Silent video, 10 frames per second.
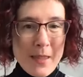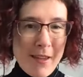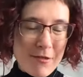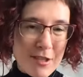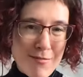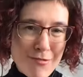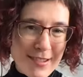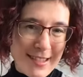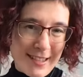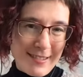for some
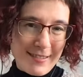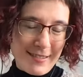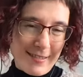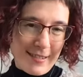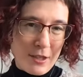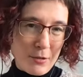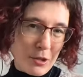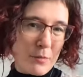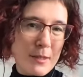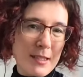reason
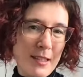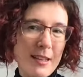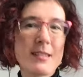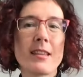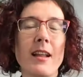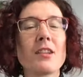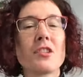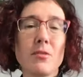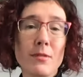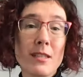YouTube decides that I
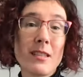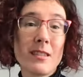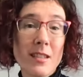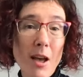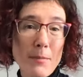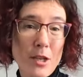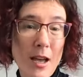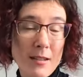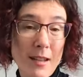should only see the top chat